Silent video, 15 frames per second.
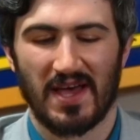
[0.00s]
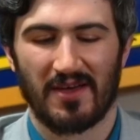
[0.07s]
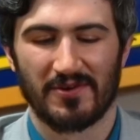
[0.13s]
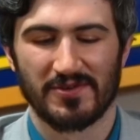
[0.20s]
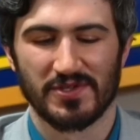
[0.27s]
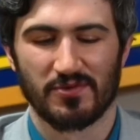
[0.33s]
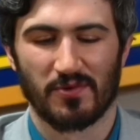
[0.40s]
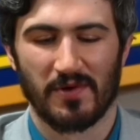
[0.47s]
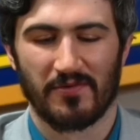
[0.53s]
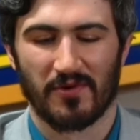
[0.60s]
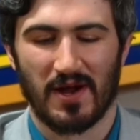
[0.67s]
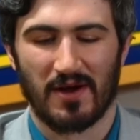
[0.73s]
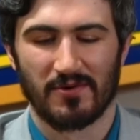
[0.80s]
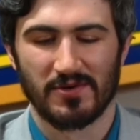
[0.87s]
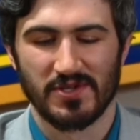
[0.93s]
in 24
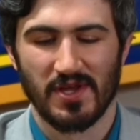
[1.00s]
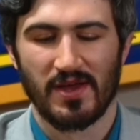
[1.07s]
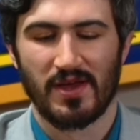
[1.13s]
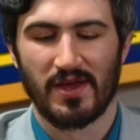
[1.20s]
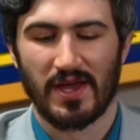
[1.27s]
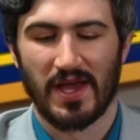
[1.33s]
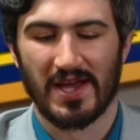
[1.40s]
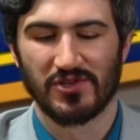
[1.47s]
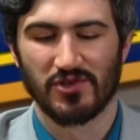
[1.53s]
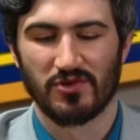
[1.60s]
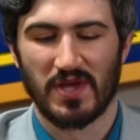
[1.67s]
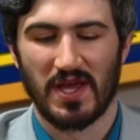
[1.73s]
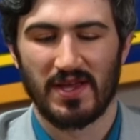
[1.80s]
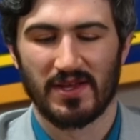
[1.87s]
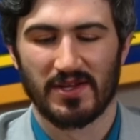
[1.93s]
hours. Andrew
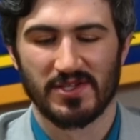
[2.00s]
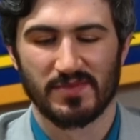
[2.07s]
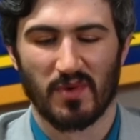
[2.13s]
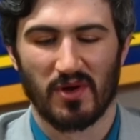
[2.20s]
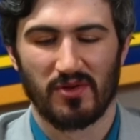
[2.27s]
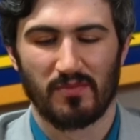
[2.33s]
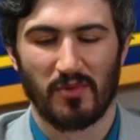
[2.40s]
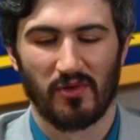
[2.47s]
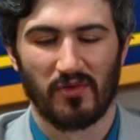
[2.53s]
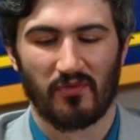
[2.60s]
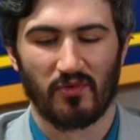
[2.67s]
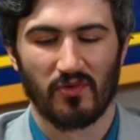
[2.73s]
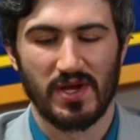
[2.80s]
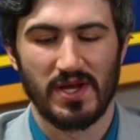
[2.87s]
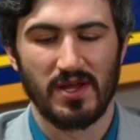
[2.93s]
Tate and his brother both
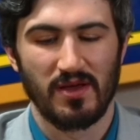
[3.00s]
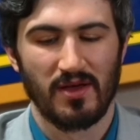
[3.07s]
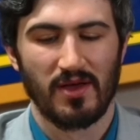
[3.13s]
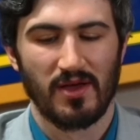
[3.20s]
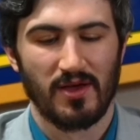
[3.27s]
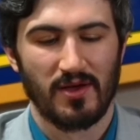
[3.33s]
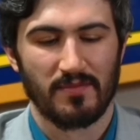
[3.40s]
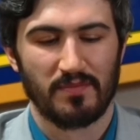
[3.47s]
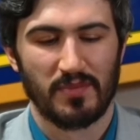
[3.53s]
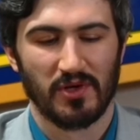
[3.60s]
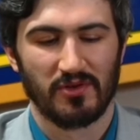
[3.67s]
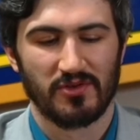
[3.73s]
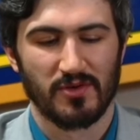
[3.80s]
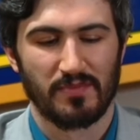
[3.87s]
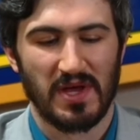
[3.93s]
freed. Bill
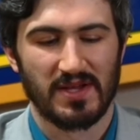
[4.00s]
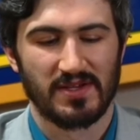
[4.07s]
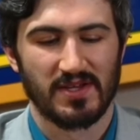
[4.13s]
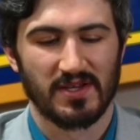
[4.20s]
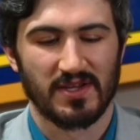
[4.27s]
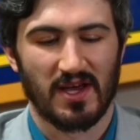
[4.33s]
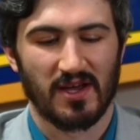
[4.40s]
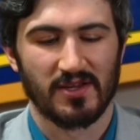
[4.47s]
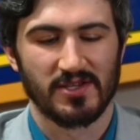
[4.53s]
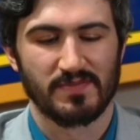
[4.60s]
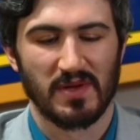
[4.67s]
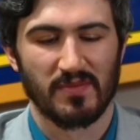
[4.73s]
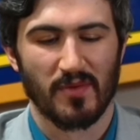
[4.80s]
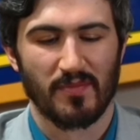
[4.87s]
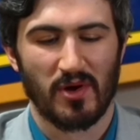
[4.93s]
to ban TikTok is
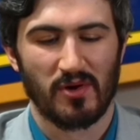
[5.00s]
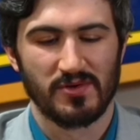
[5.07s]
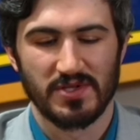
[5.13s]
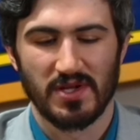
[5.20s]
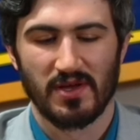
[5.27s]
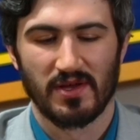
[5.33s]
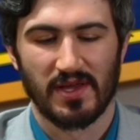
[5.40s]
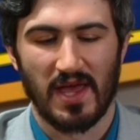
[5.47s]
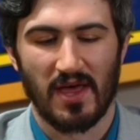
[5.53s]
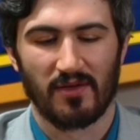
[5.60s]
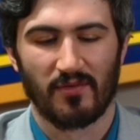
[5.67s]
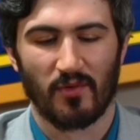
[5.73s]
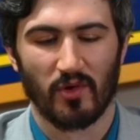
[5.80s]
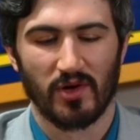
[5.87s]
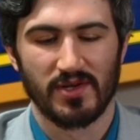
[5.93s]
being proposed.
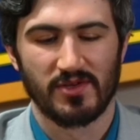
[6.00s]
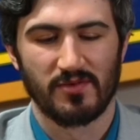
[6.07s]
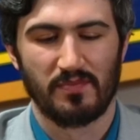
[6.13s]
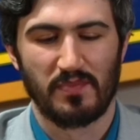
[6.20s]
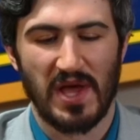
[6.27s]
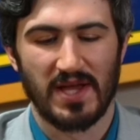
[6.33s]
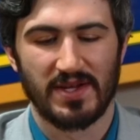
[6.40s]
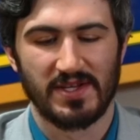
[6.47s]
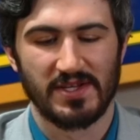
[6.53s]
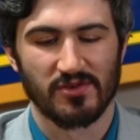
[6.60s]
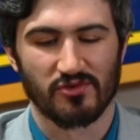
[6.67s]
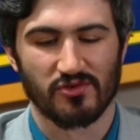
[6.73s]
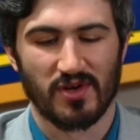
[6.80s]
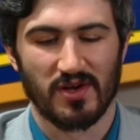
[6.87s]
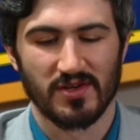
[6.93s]
California to ban diesel
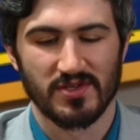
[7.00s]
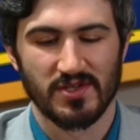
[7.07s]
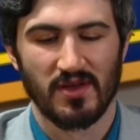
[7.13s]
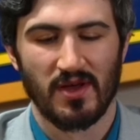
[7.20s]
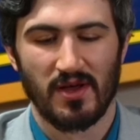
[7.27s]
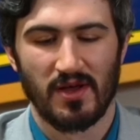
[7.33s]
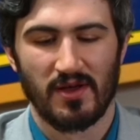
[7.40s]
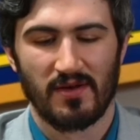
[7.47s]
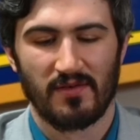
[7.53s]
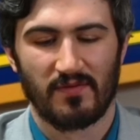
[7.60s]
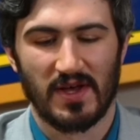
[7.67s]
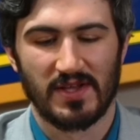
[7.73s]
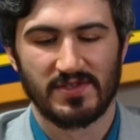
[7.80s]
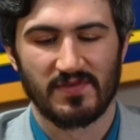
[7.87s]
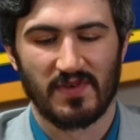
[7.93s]
trucks.
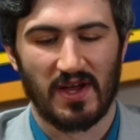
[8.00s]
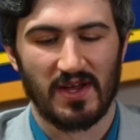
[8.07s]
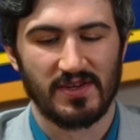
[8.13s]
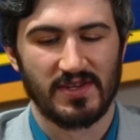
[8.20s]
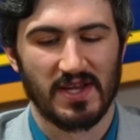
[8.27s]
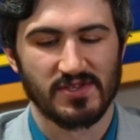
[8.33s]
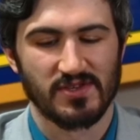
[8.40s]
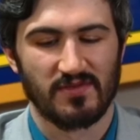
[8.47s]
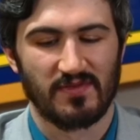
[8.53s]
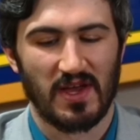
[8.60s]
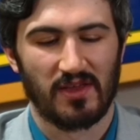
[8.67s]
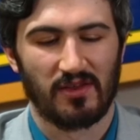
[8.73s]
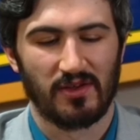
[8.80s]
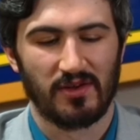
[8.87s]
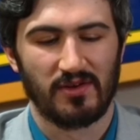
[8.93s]
Feds find Tesla
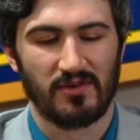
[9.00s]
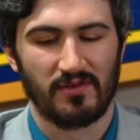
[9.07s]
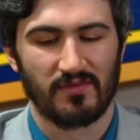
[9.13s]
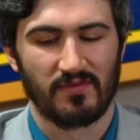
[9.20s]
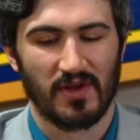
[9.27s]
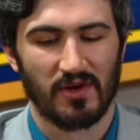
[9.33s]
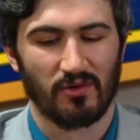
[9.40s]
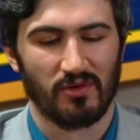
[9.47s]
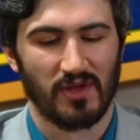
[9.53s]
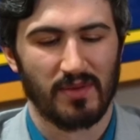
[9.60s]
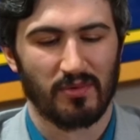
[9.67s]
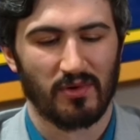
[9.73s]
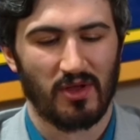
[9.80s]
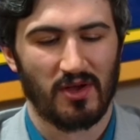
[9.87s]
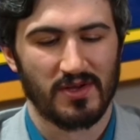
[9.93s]
violated federal
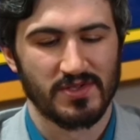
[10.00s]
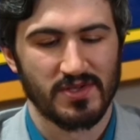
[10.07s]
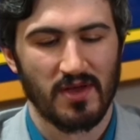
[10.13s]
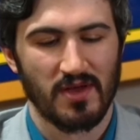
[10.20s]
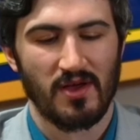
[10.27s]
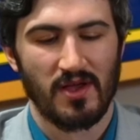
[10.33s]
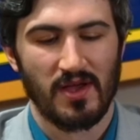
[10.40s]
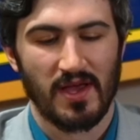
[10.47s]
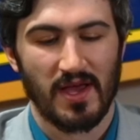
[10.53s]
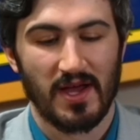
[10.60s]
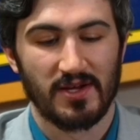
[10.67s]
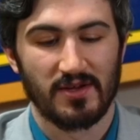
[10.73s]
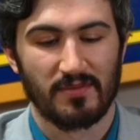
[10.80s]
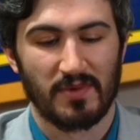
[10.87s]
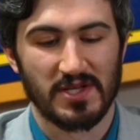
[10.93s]
labor laws.
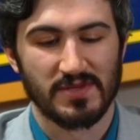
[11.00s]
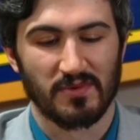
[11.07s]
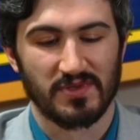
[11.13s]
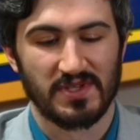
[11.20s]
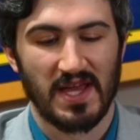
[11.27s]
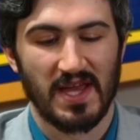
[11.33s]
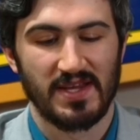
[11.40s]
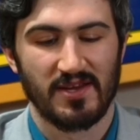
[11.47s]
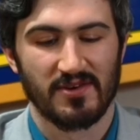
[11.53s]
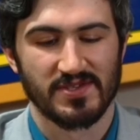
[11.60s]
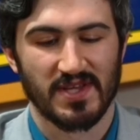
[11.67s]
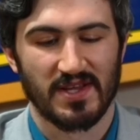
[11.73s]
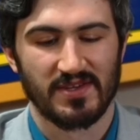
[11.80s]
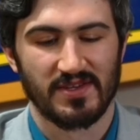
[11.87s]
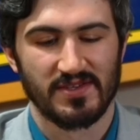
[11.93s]
And a possible 10-year
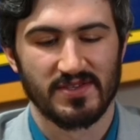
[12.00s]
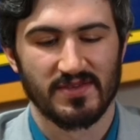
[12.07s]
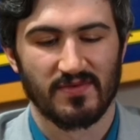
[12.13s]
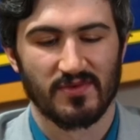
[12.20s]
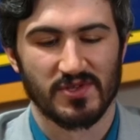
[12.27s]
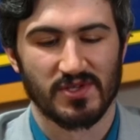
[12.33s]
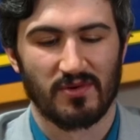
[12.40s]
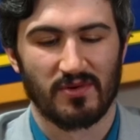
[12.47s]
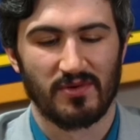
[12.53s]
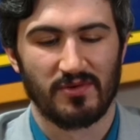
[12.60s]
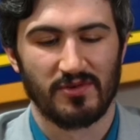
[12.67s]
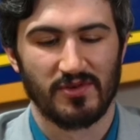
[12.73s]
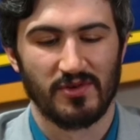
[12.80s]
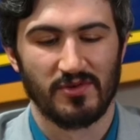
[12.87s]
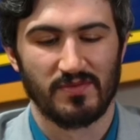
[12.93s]
sentence for
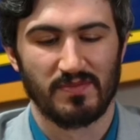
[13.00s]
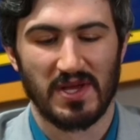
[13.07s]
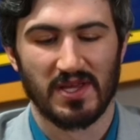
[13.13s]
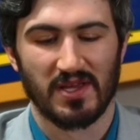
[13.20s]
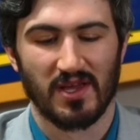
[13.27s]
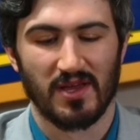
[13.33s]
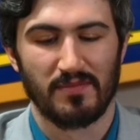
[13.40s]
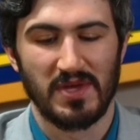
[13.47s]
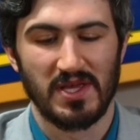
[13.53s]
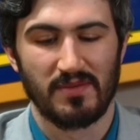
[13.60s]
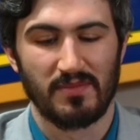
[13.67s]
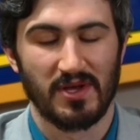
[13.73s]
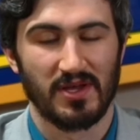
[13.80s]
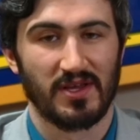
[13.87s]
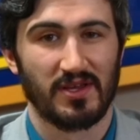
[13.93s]
someone making a
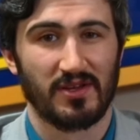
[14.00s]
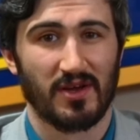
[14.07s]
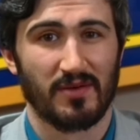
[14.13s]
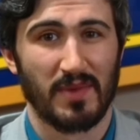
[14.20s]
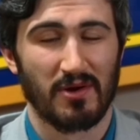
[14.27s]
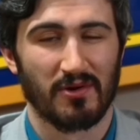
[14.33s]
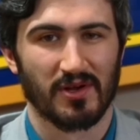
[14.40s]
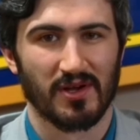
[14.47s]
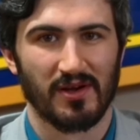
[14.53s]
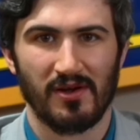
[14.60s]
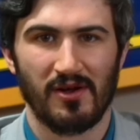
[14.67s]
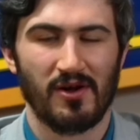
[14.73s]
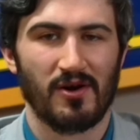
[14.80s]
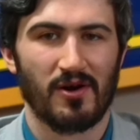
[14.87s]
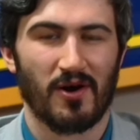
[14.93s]
meme in America.
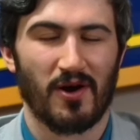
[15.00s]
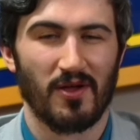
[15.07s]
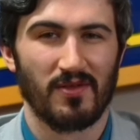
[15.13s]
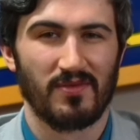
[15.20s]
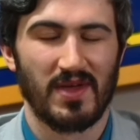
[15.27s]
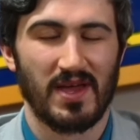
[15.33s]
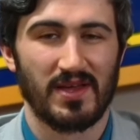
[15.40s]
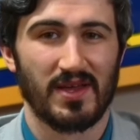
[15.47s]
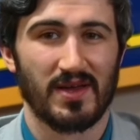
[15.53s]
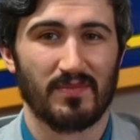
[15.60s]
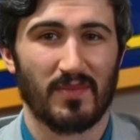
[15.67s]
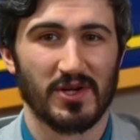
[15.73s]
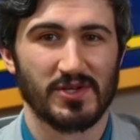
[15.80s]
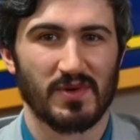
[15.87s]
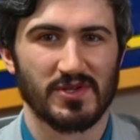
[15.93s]
All of that and
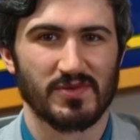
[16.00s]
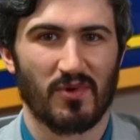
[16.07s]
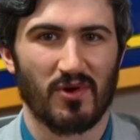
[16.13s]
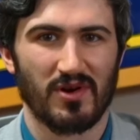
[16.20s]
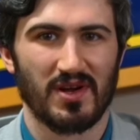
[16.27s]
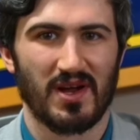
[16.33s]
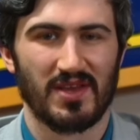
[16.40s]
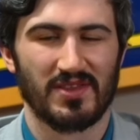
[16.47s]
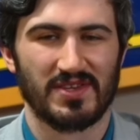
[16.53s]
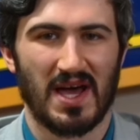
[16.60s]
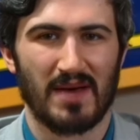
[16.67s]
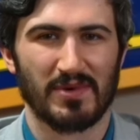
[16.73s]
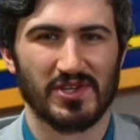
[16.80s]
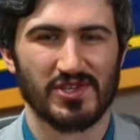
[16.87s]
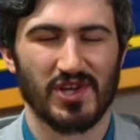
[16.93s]
much, much more on The
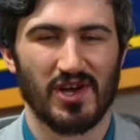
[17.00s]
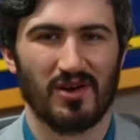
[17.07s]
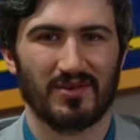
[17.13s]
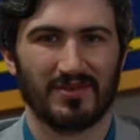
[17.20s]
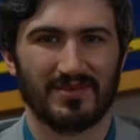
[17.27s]
Topping Show.